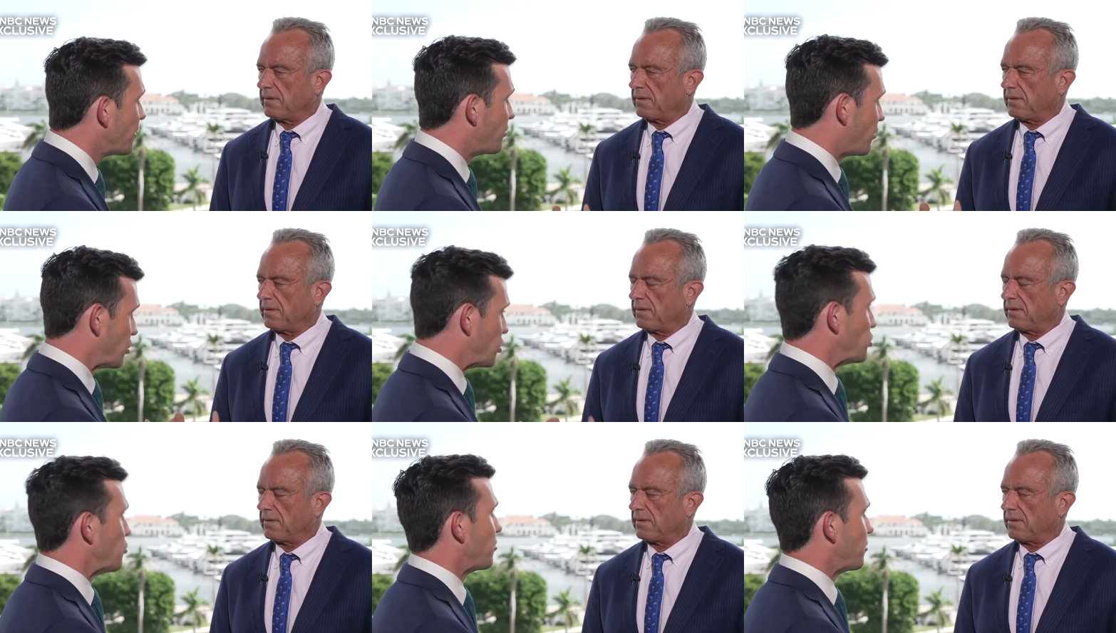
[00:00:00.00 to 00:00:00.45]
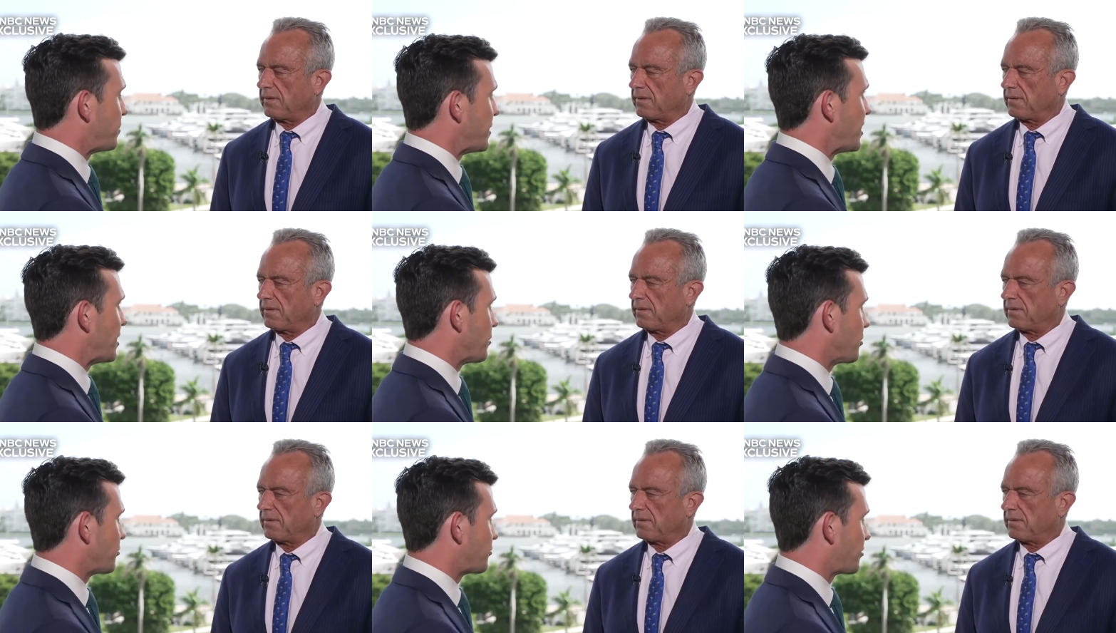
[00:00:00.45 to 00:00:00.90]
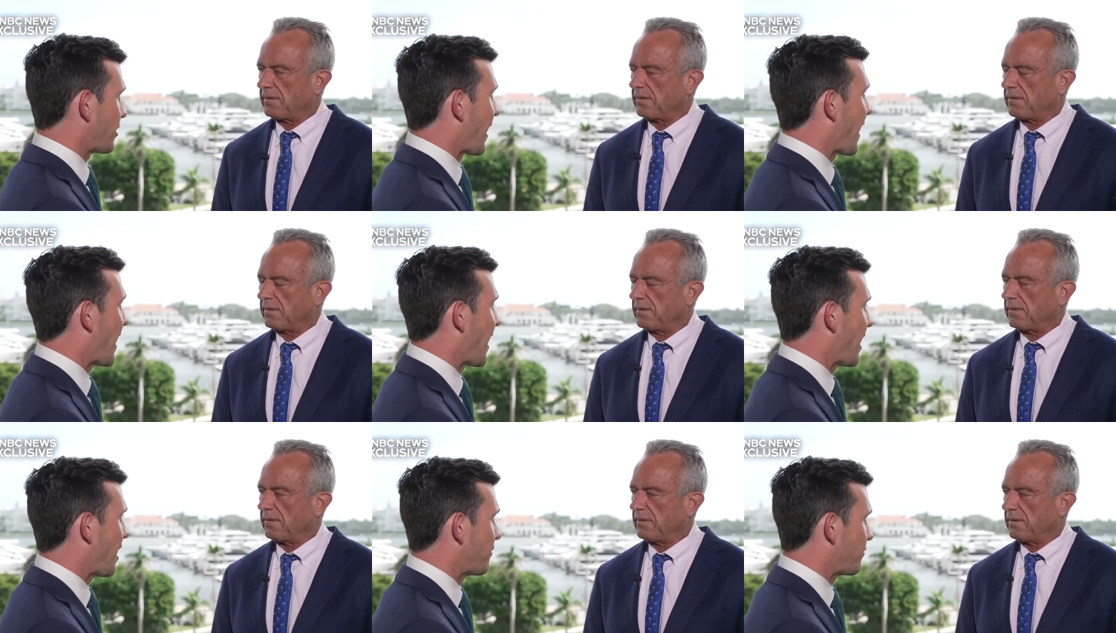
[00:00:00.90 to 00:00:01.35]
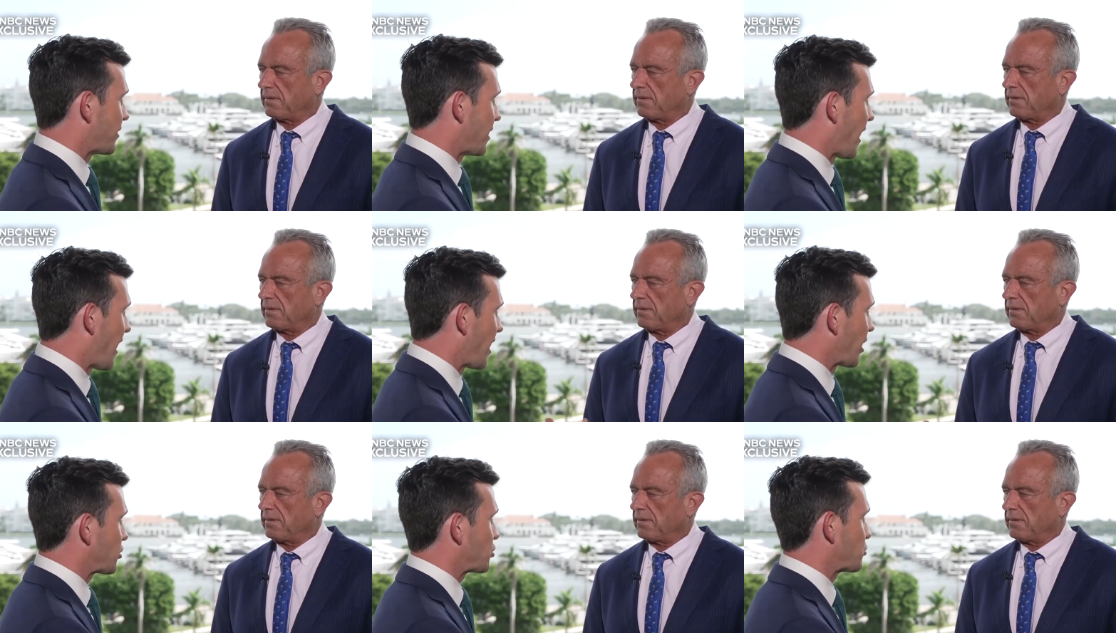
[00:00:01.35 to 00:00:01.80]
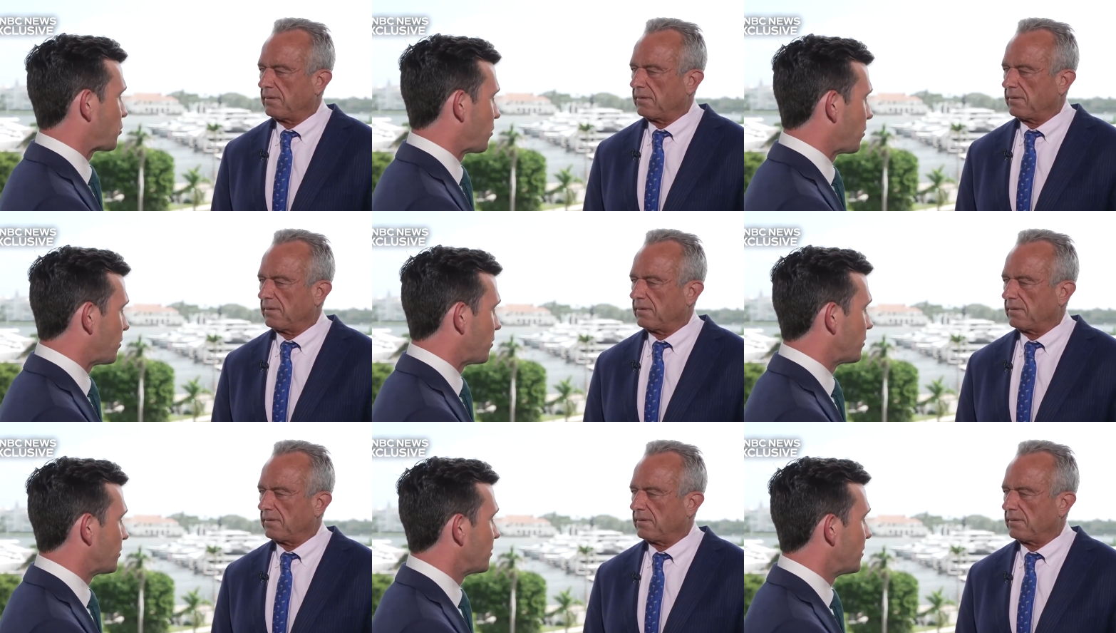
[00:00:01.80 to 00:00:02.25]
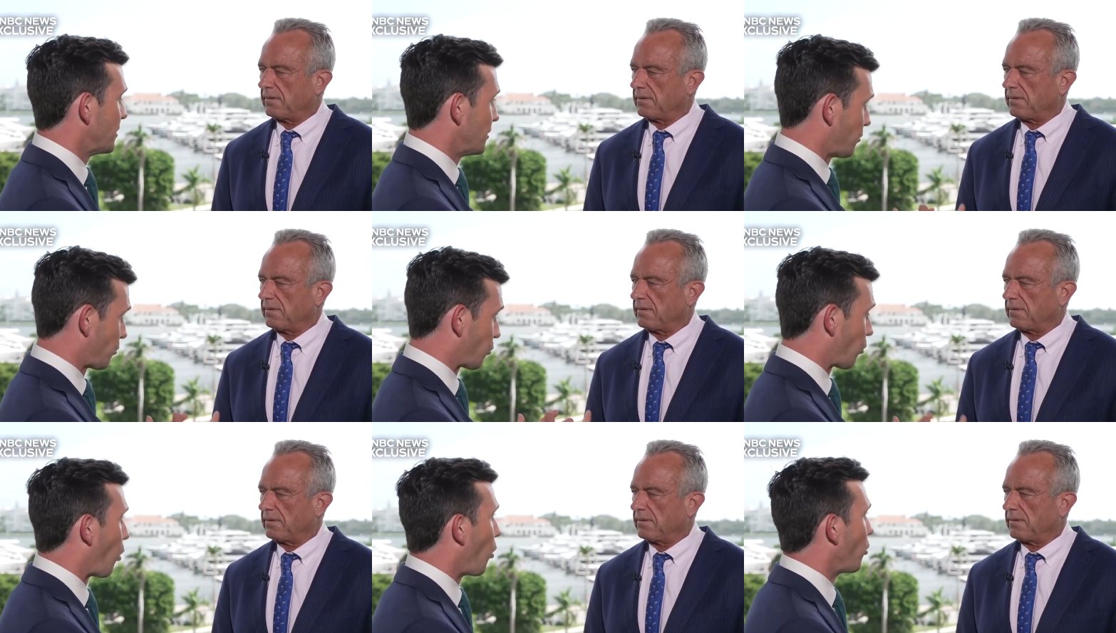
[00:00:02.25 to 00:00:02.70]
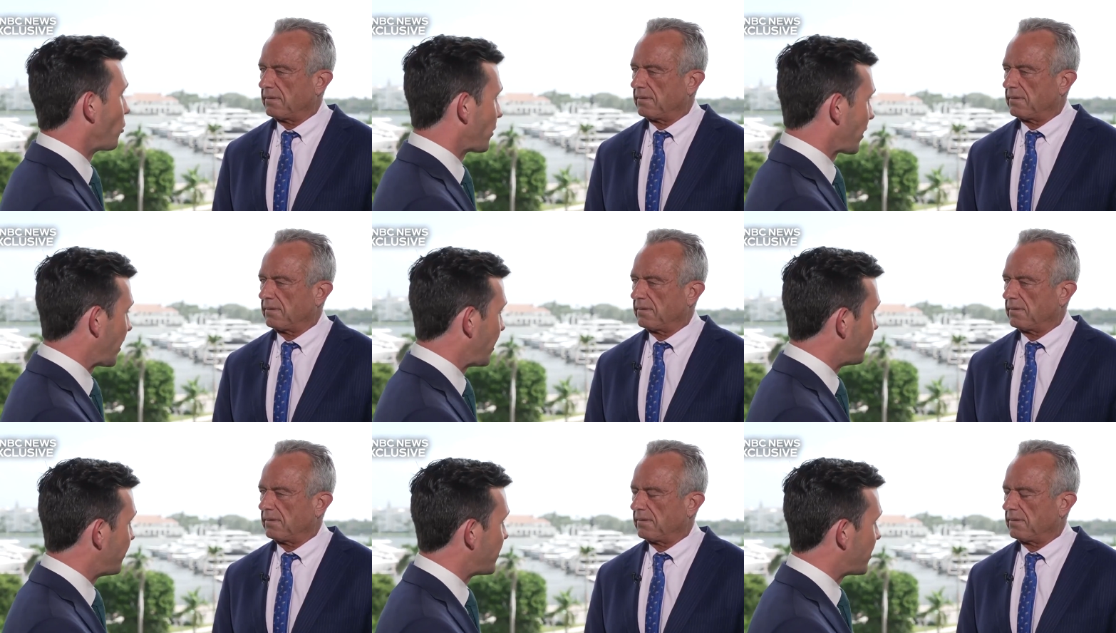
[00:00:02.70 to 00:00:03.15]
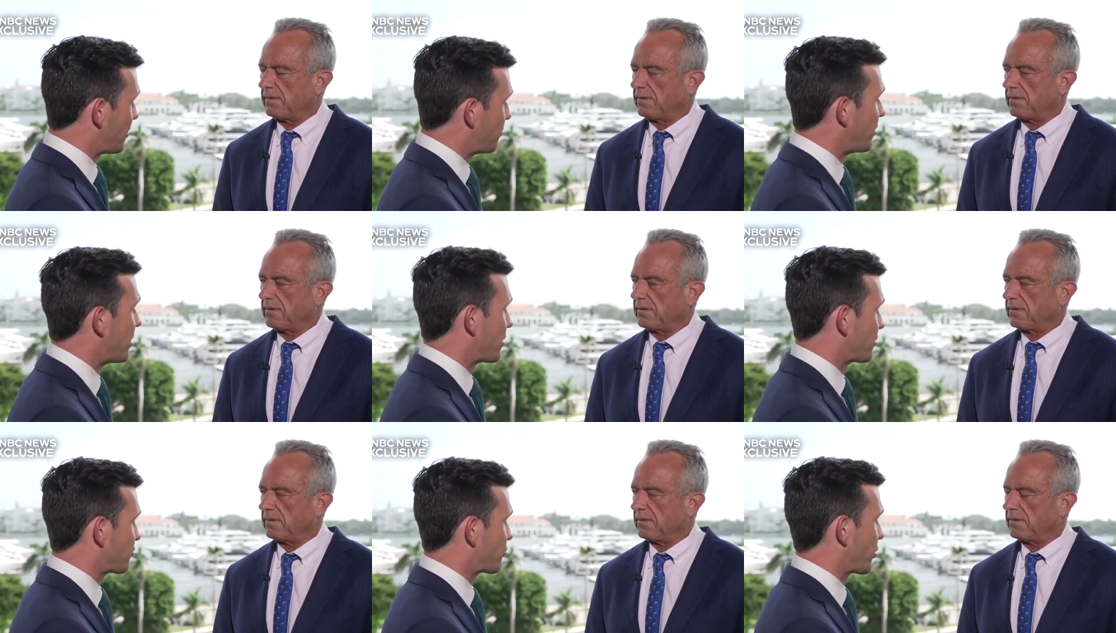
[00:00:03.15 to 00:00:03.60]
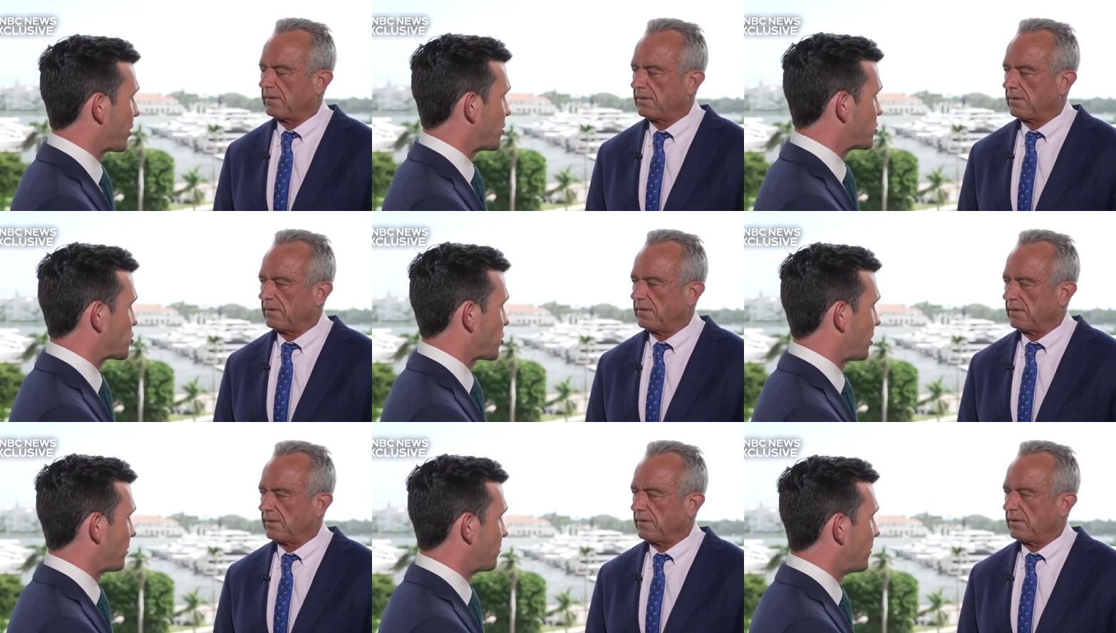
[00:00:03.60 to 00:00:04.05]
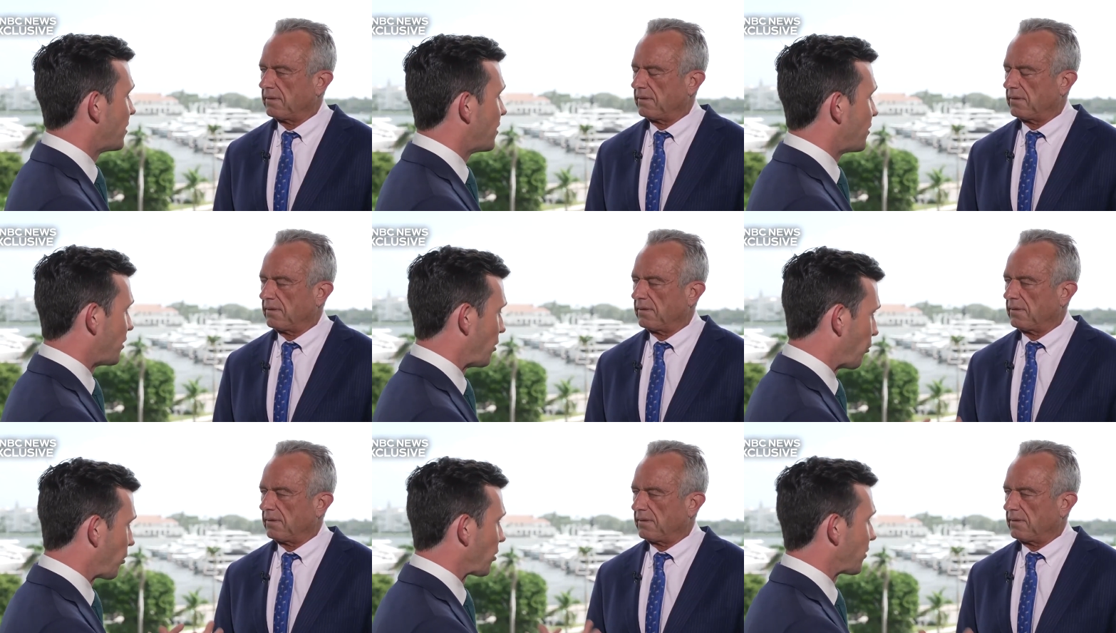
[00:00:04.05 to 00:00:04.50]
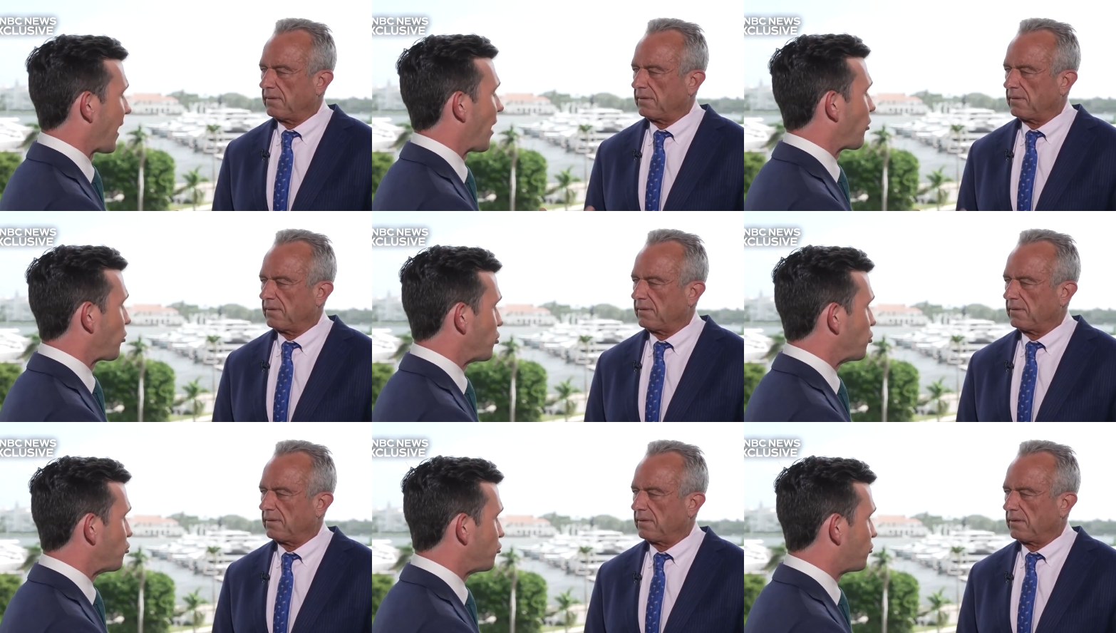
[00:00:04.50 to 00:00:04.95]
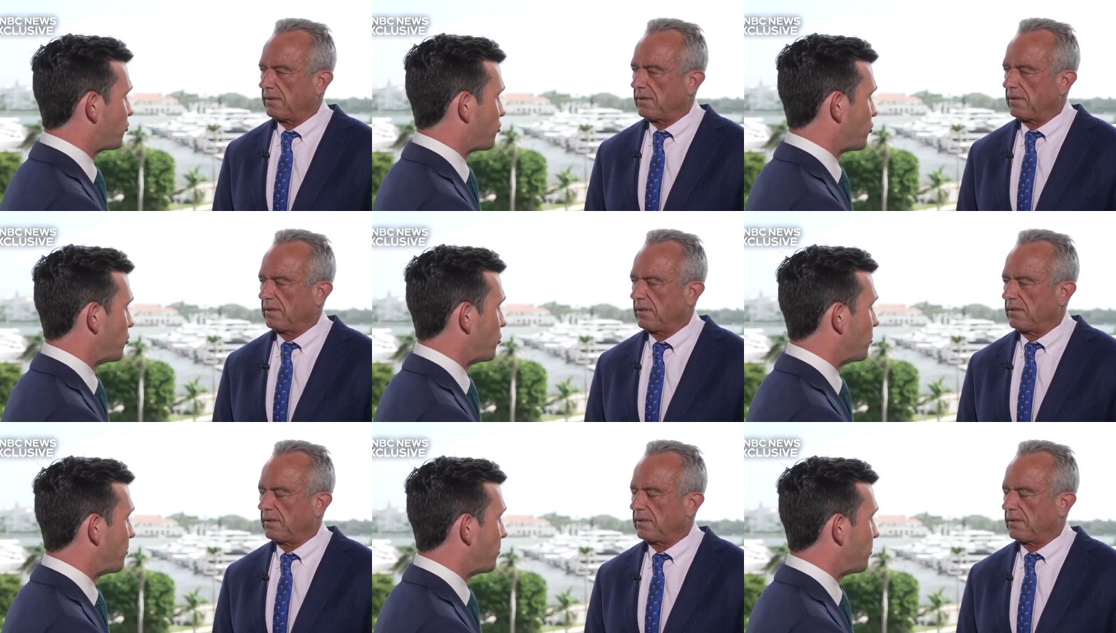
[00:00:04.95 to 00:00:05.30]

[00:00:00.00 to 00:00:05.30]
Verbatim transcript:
Speaker 1: that you would be able to have an actual role in the administration that would allow you to